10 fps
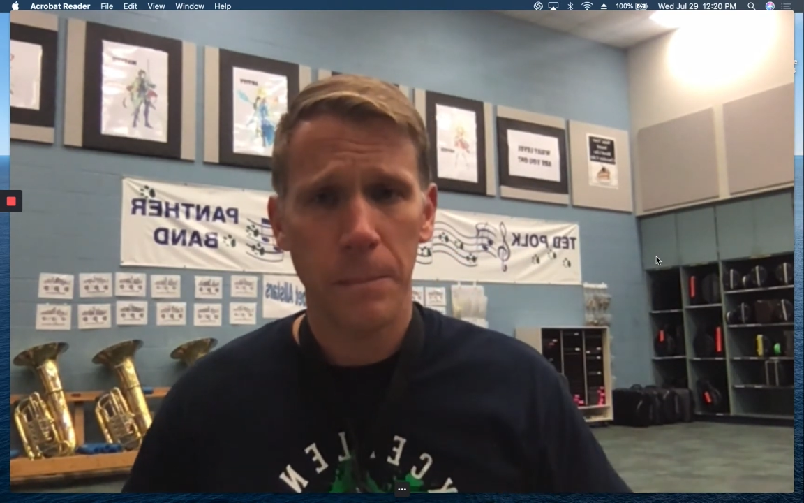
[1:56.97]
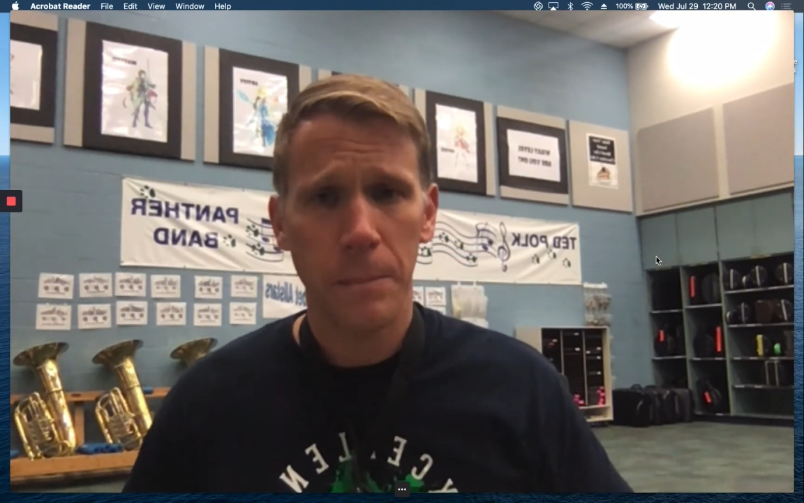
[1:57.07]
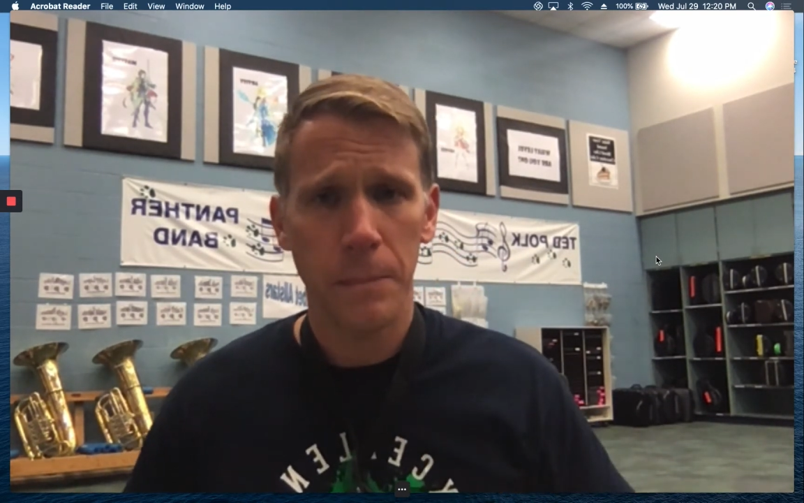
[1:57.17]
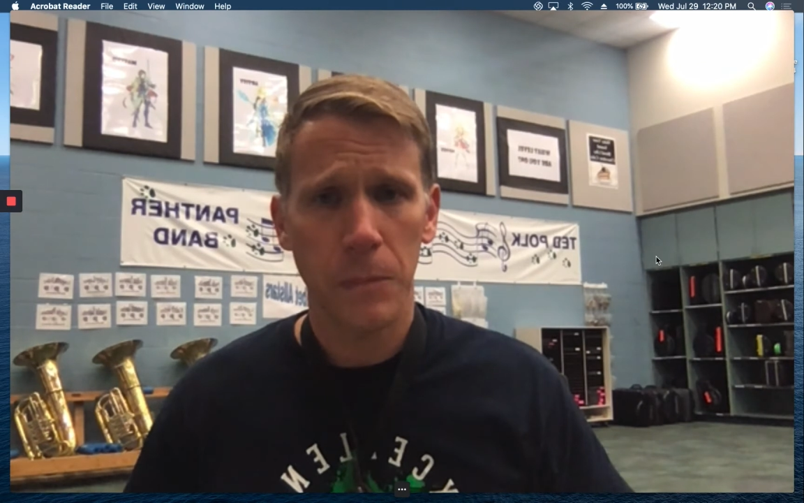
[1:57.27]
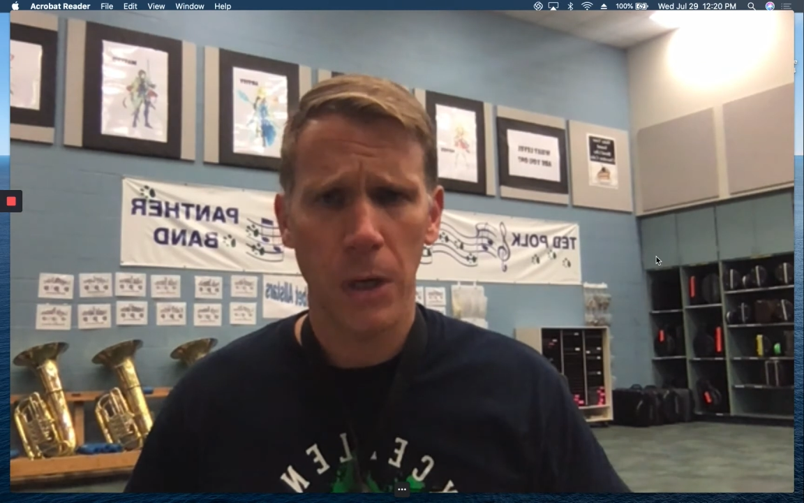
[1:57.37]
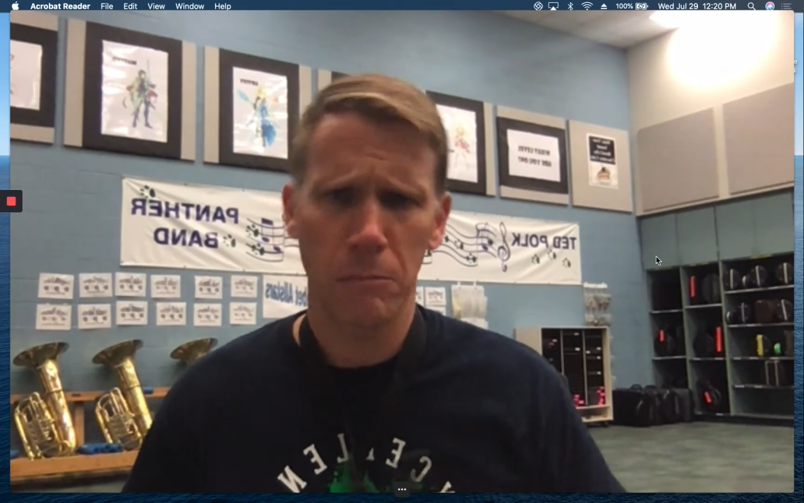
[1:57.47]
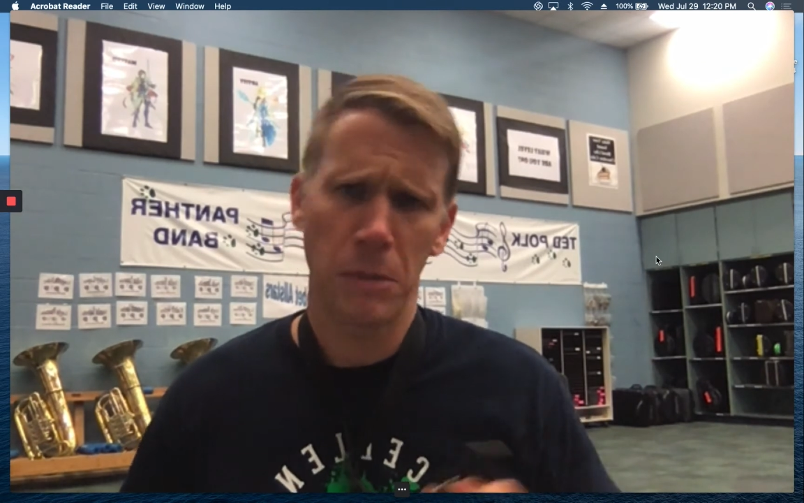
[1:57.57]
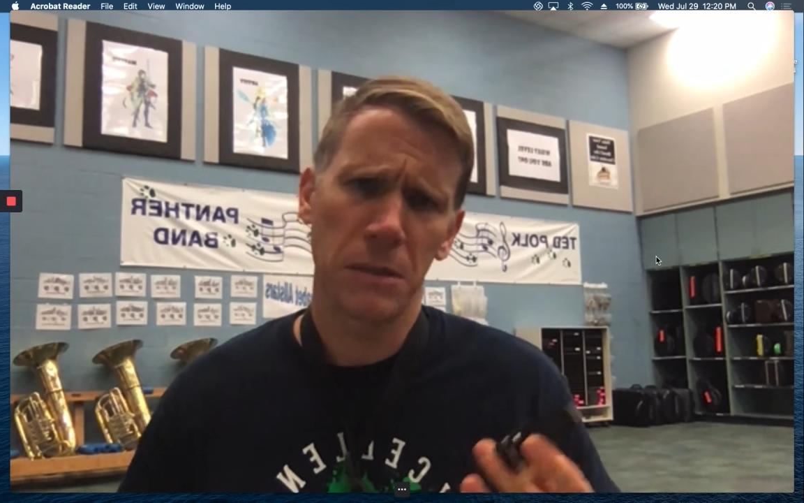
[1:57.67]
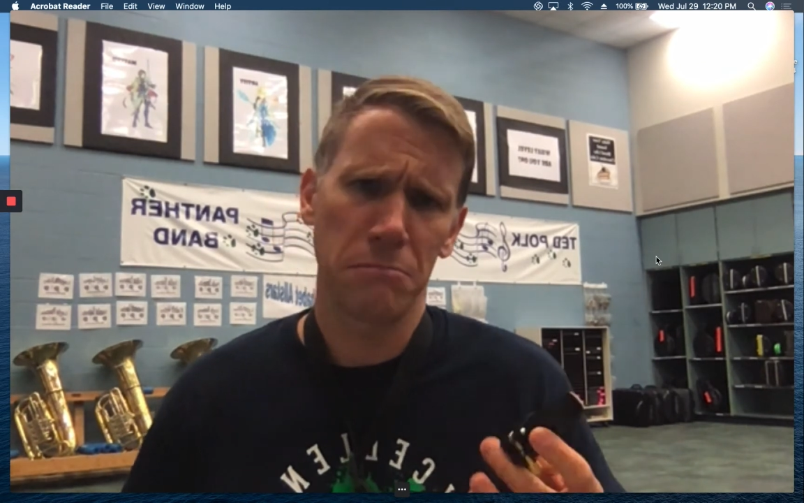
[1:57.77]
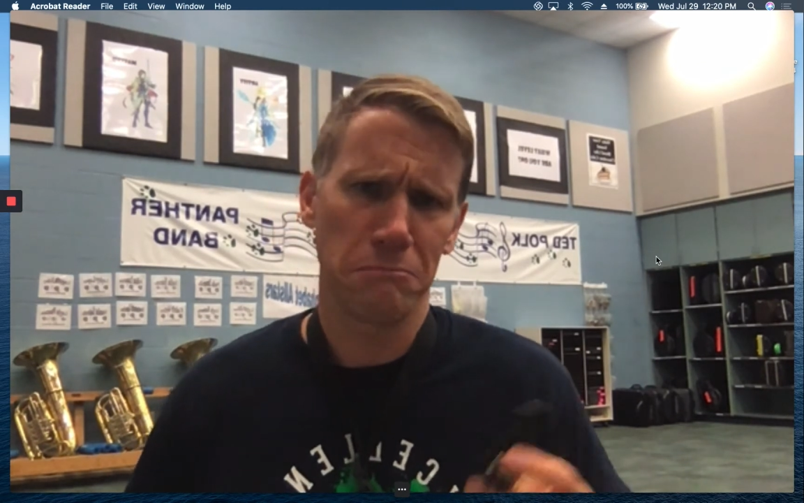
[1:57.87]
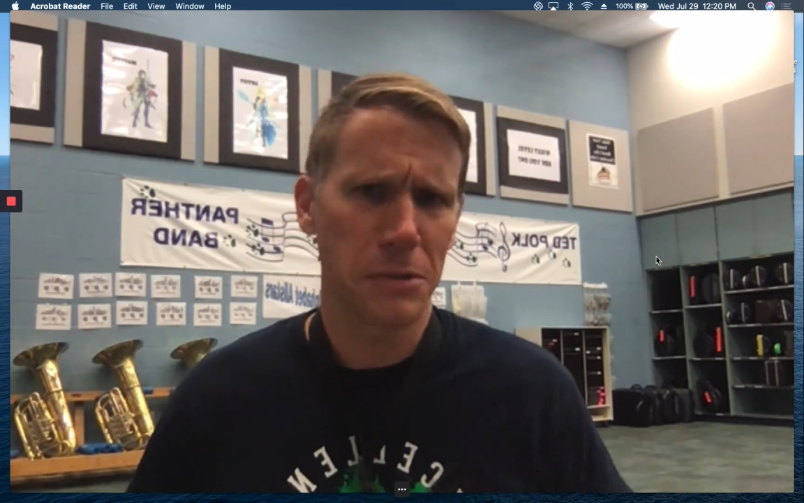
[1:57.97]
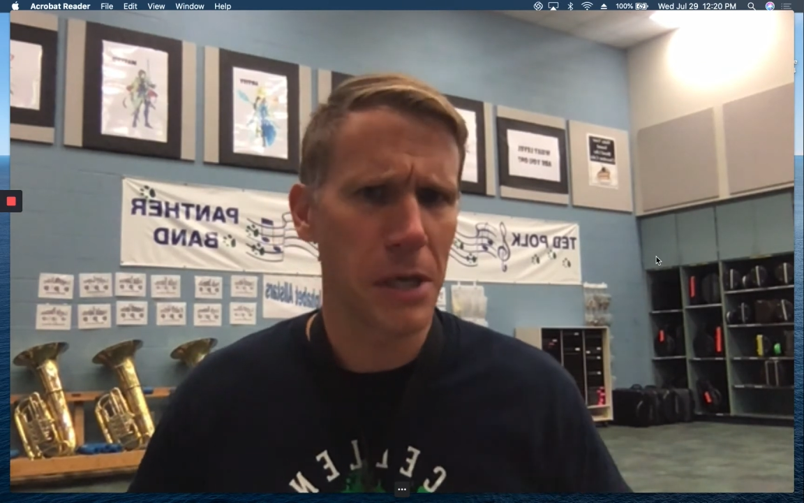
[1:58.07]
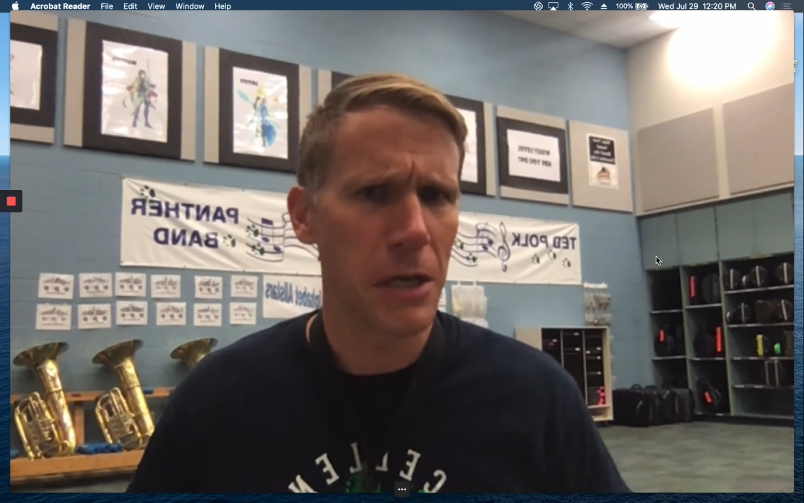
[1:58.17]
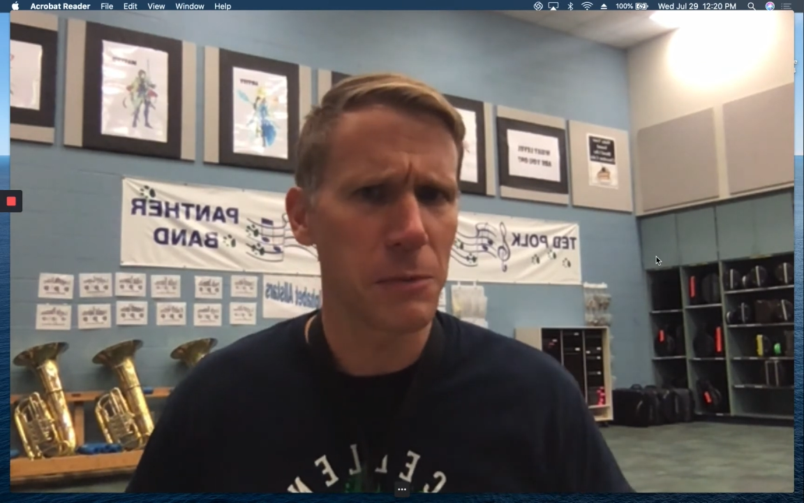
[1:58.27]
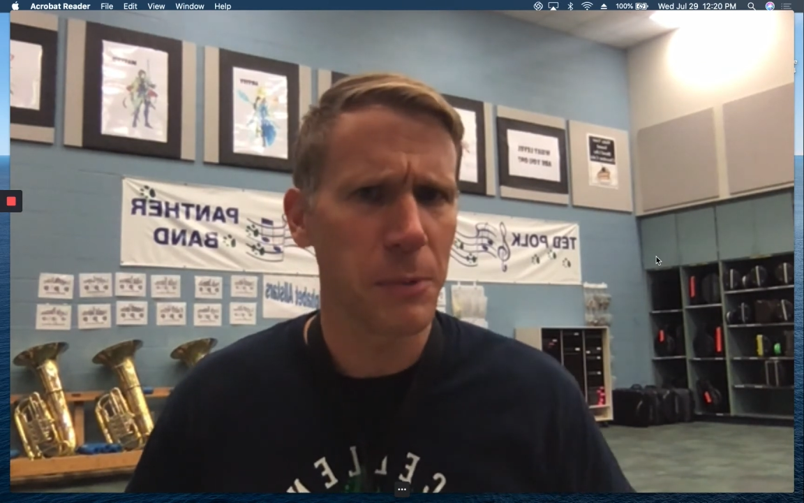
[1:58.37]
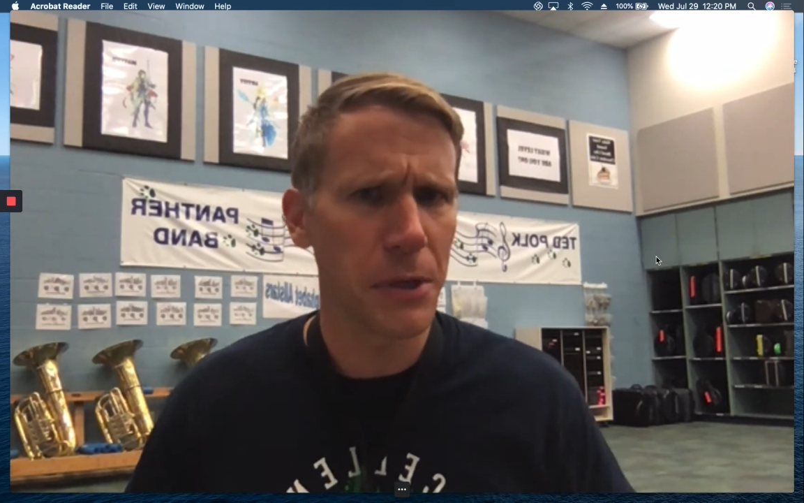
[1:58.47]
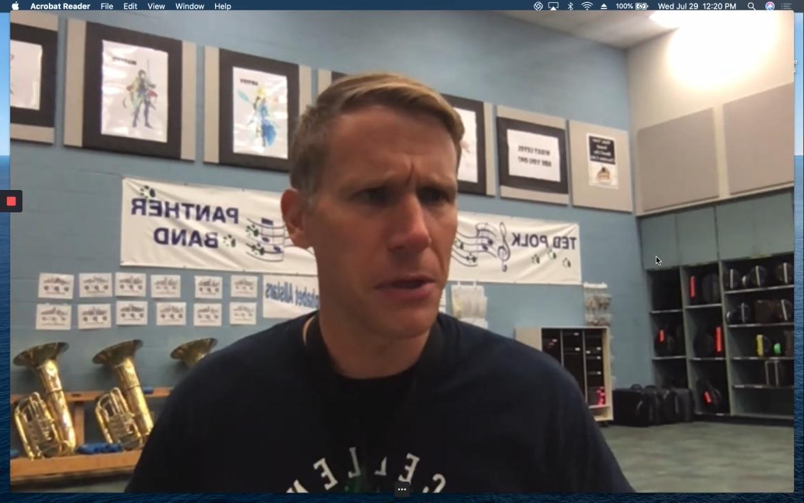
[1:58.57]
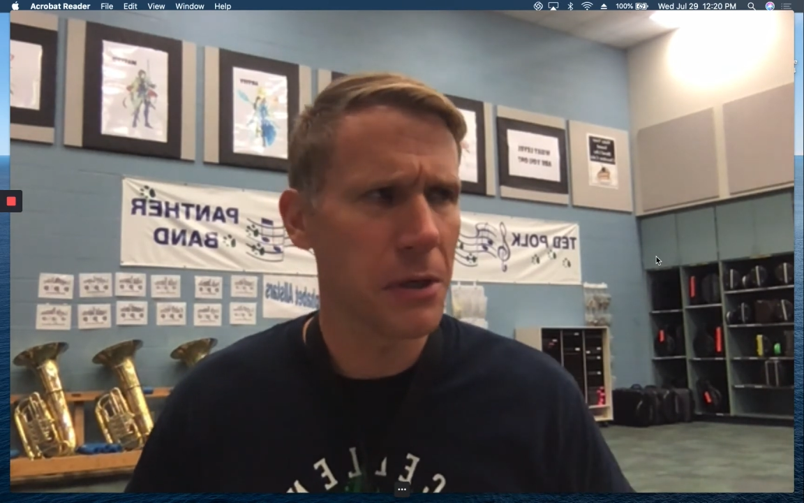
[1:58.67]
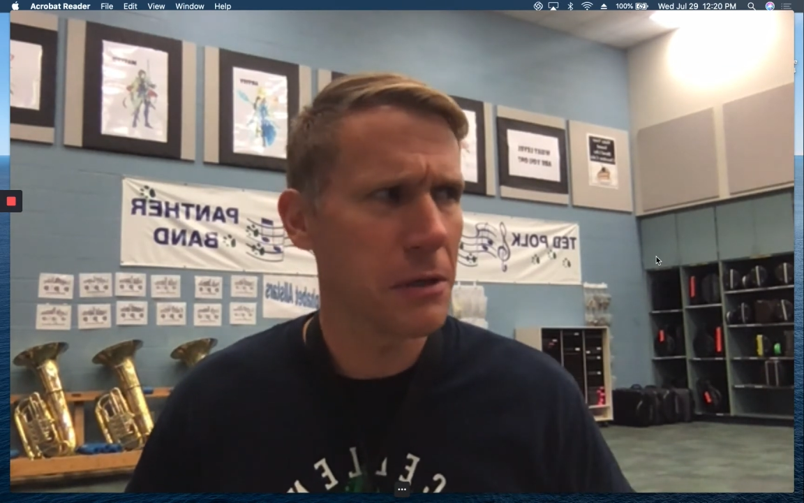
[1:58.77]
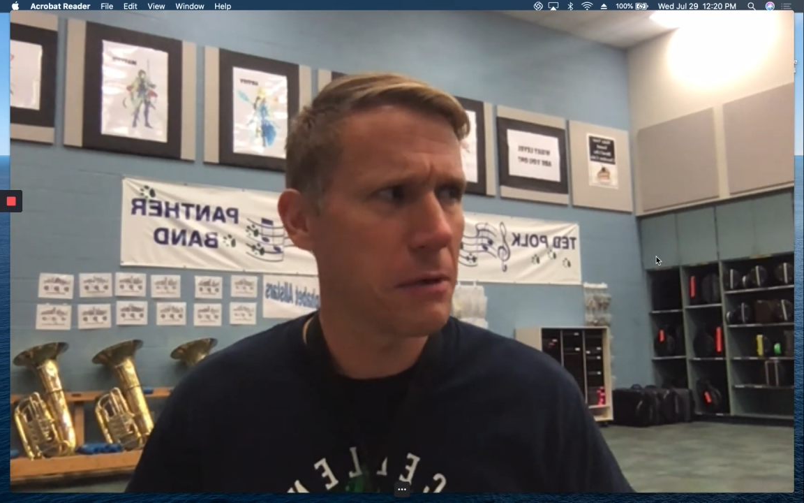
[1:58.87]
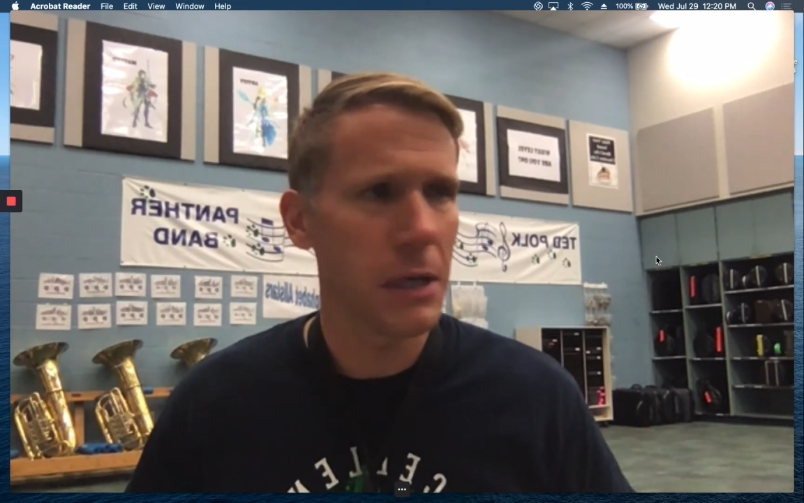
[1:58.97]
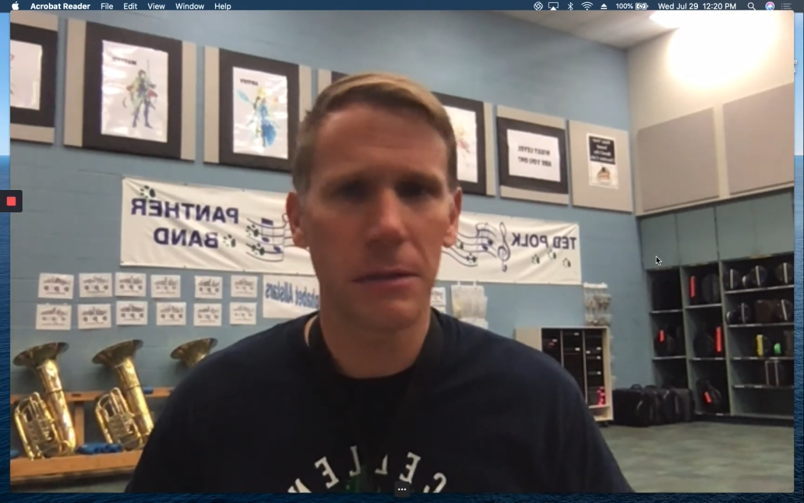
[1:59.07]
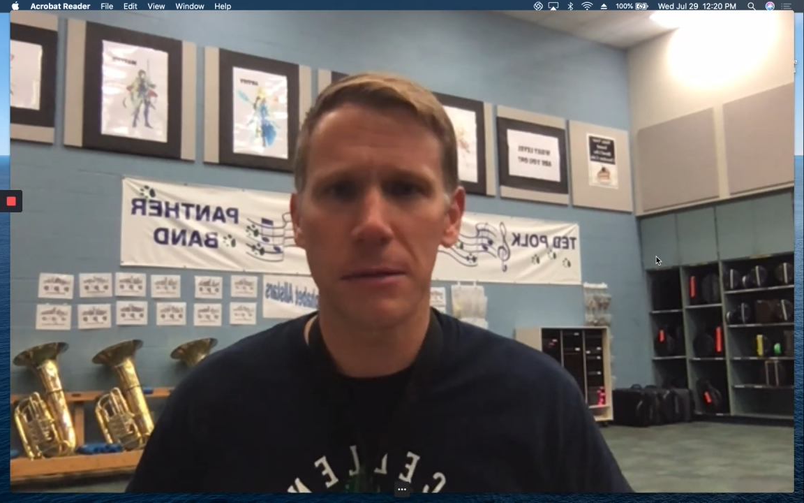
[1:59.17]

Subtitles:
Okay, that sounds pretty good, right?